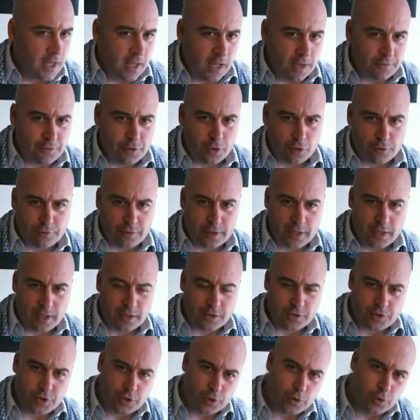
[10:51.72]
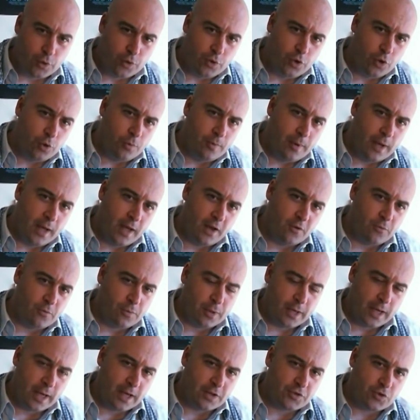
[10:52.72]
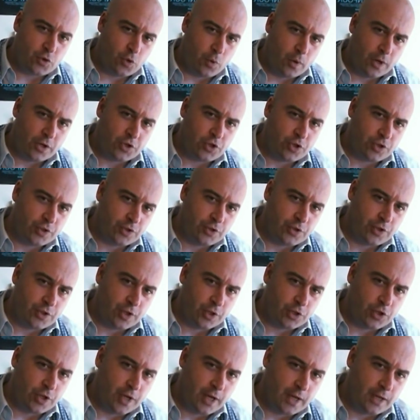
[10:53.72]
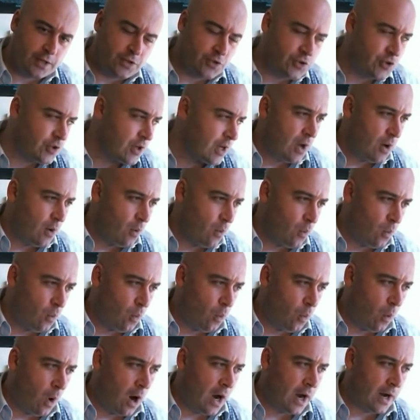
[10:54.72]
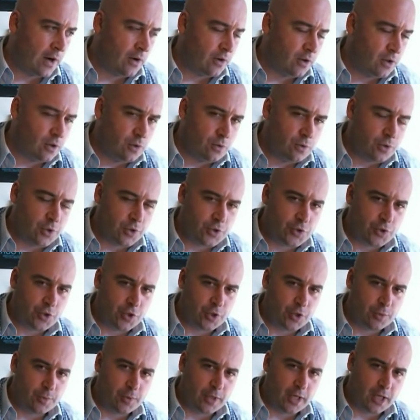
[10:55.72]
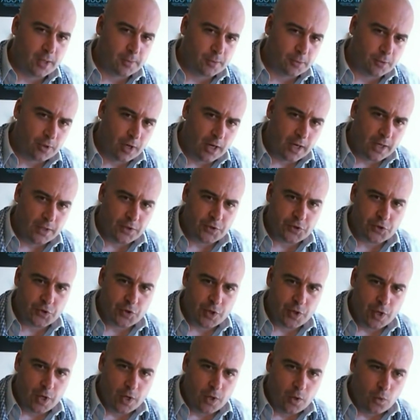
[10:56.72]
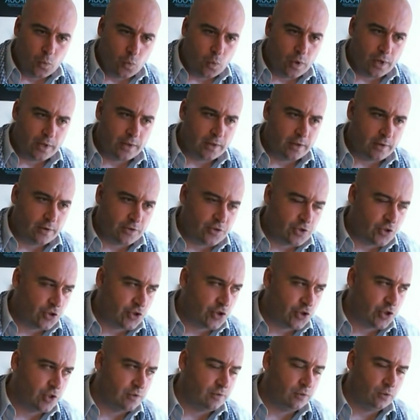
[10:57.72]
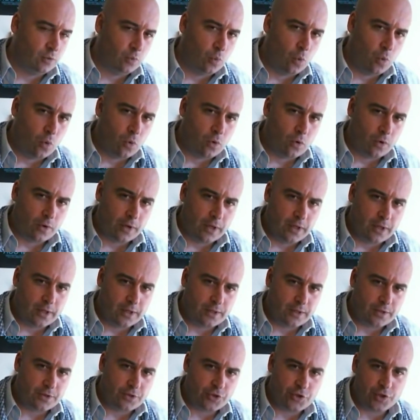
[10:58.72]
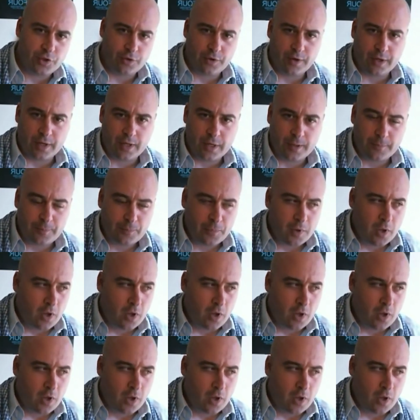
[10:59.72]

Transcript: If you're a vegan too, you may have been asked questions such as, why are you concerned about animal rights when there is a civil war in Syria,